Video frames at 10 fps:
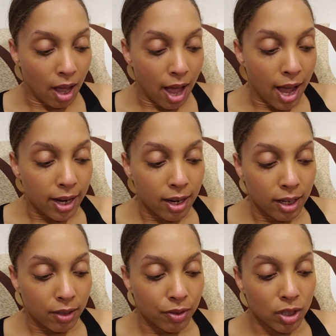I
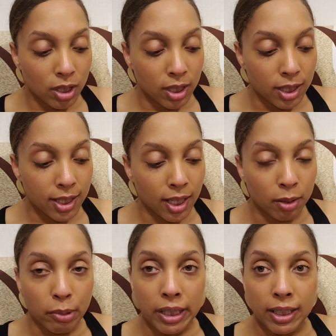kind of started
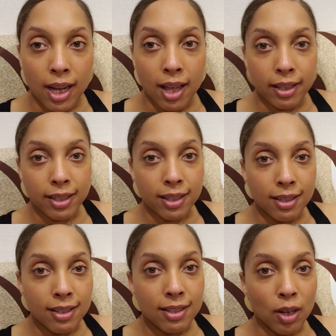celebrating the
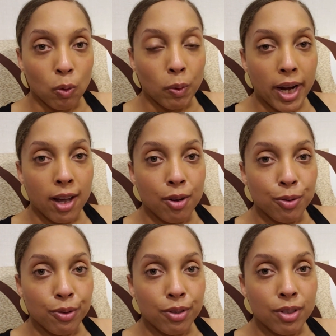holidays
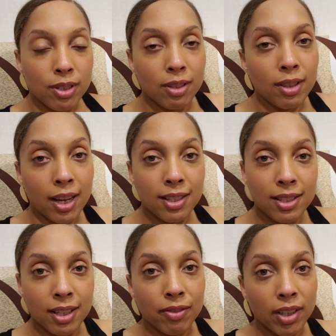around
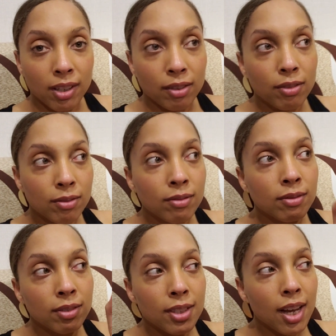Thanksgiving
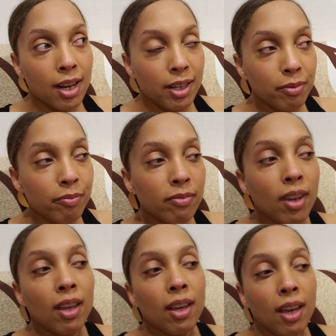time,
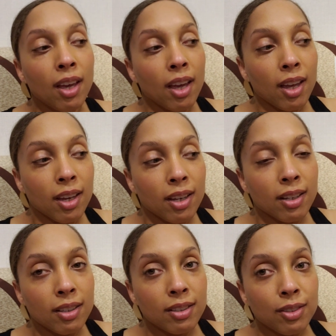
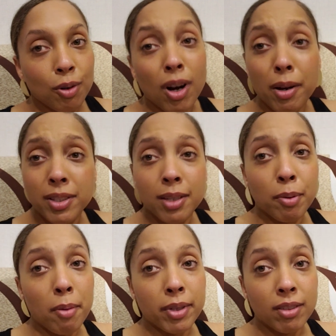or I'd say
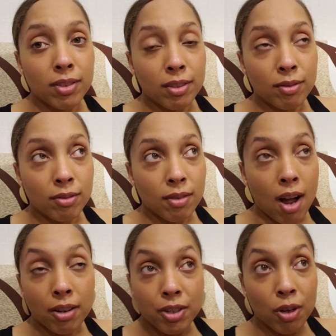probably even
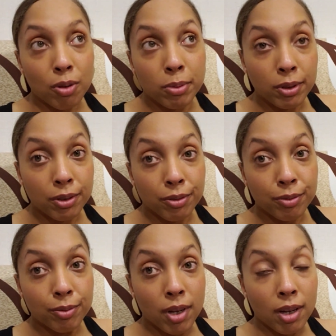October,
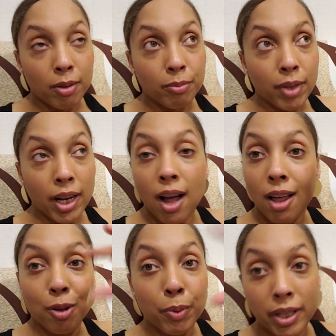like
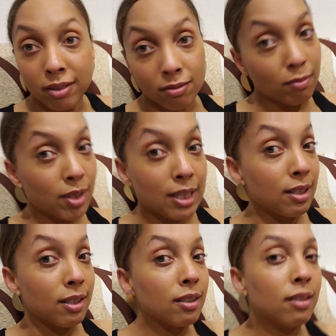Halloween
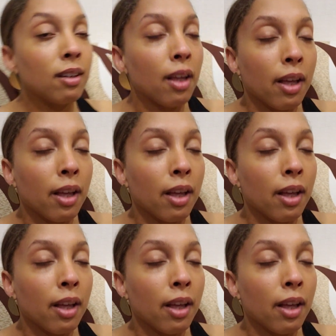season,